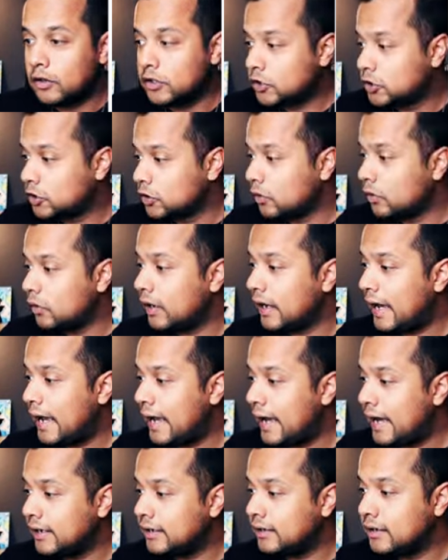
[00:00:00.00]
also
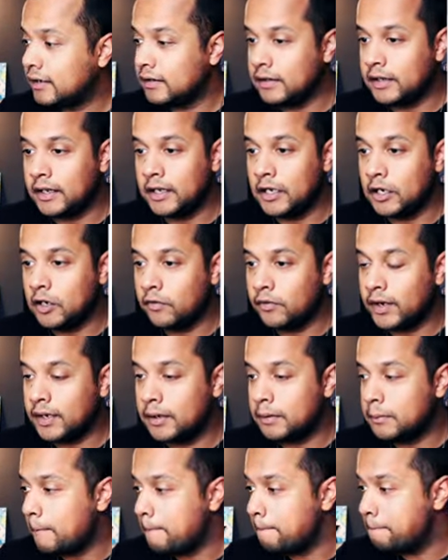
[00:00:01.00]
add the grid
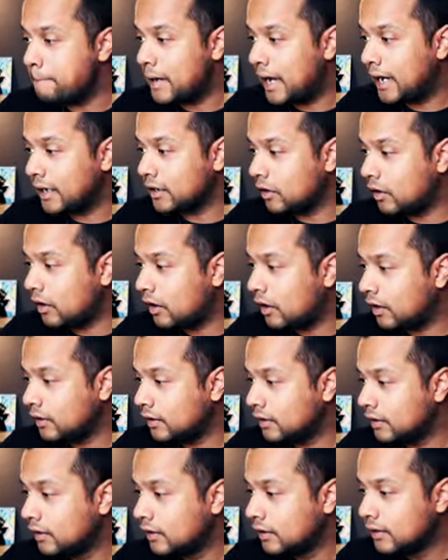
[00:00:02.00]
back
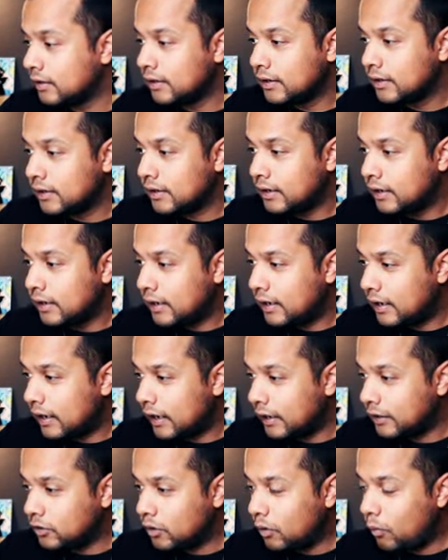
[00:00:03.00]
on.
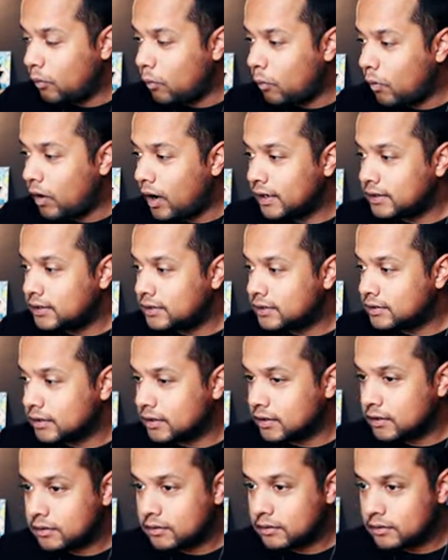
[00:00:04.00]
I don't want the,
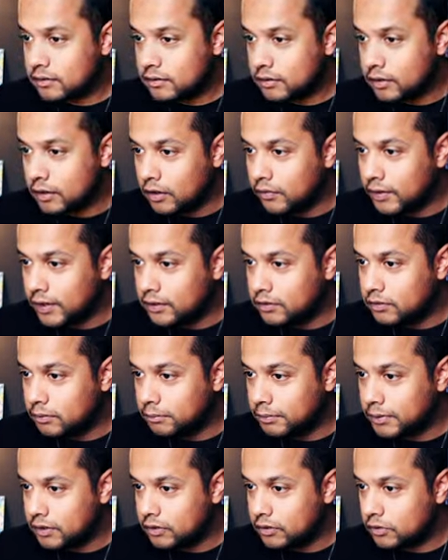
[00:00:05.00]
the grid to
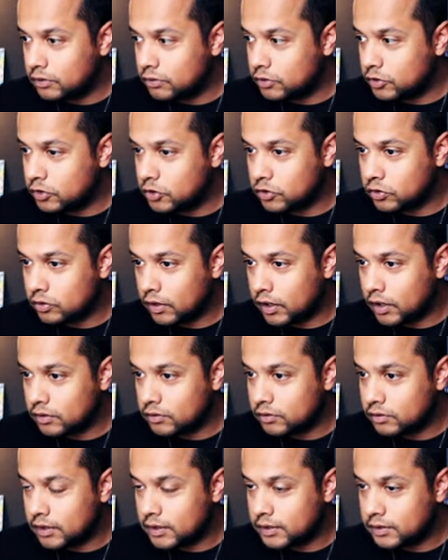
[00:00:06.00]
be too strong,
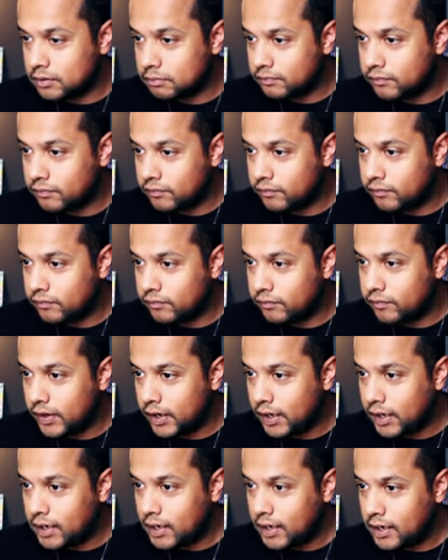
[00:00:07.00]
so let's
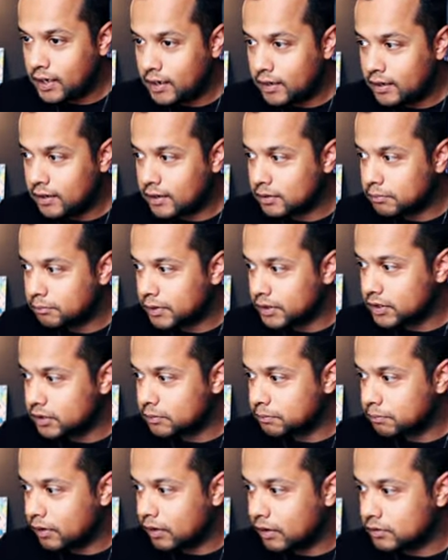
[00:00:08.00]
fade it as much as
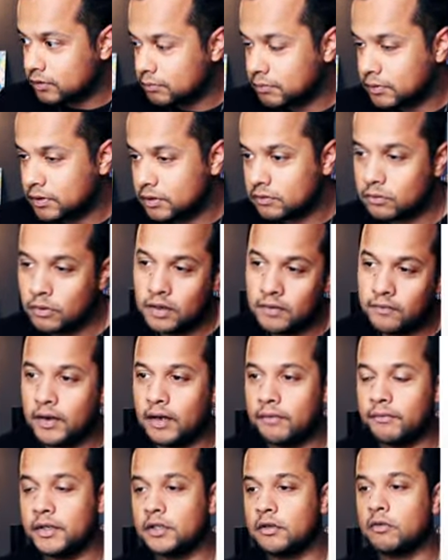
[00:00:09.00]
possible.
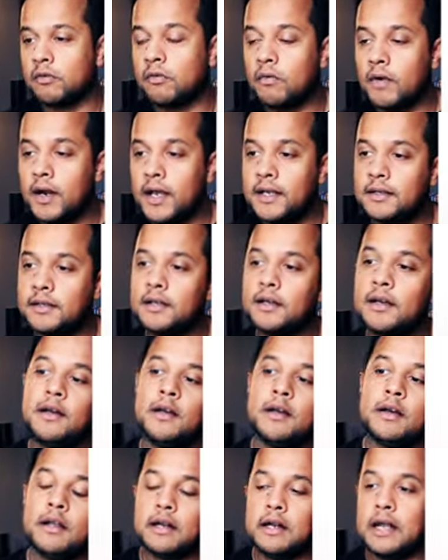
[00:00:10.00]
twenty-five is great.
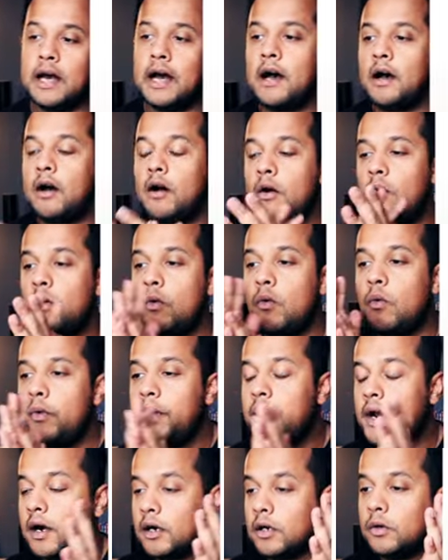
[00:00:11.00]
Now
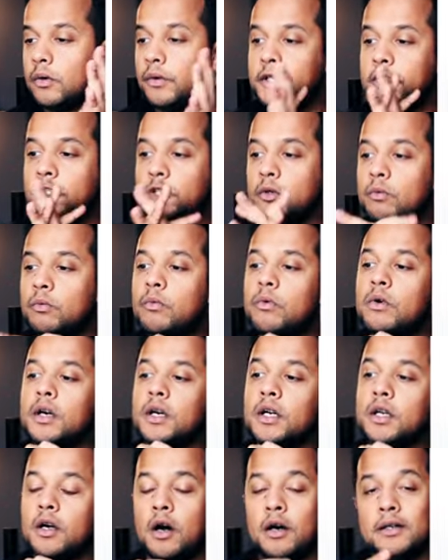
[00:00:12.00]
we are going to
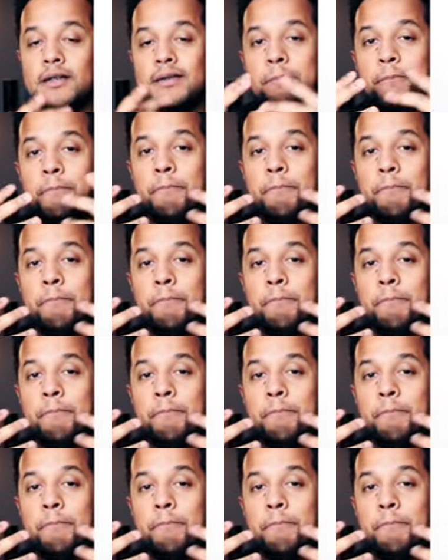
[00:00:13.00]
work on a